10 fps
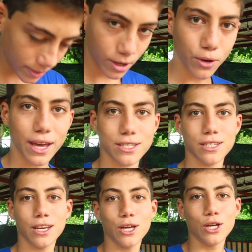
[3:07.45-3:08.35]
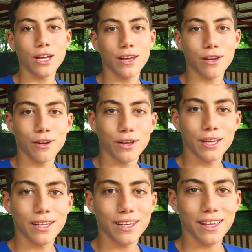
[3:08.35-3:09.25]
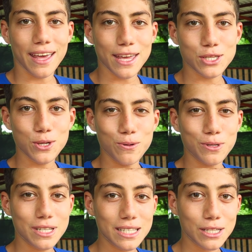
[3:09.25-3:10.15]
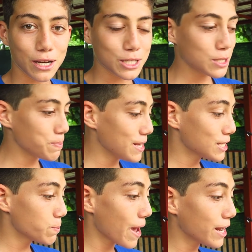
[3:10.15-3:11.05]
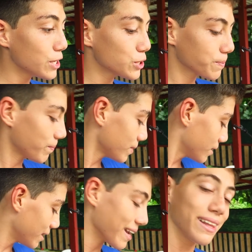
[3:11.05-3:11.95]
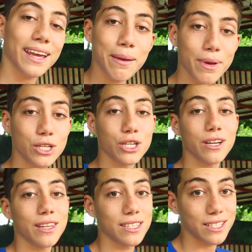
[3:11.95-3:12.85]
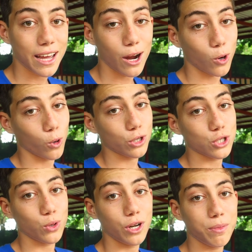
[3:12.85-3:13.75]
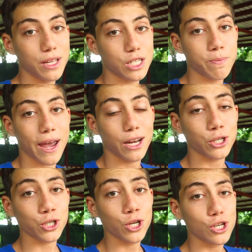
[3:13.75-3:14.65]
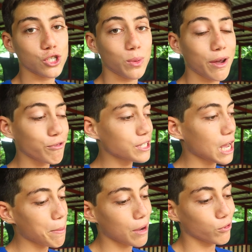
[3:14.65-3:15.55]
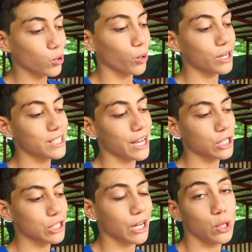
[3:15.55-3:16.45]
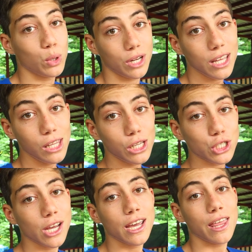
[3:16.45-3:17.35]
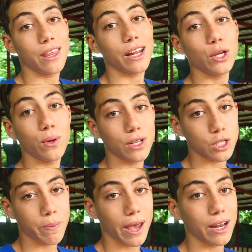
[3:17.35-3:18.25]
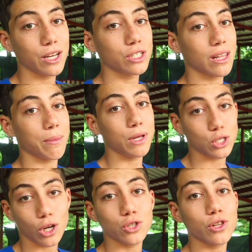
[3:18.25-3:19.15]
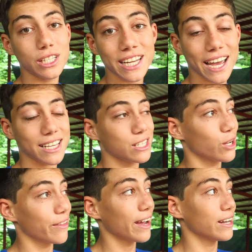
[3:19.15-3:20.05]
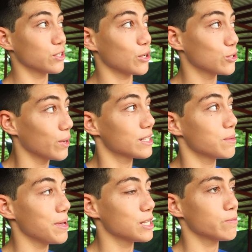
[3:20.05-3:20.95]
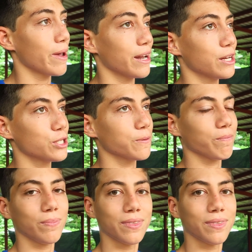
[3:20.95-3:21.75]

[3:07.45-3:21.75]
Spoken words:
Oh yes. In case you speak Spanish, like I mentioned, this entire course is going to be in Spanish. So every time I record a section, I do it in English, then I do it in Spanish. That means also the text and all that also has to be in Spanish.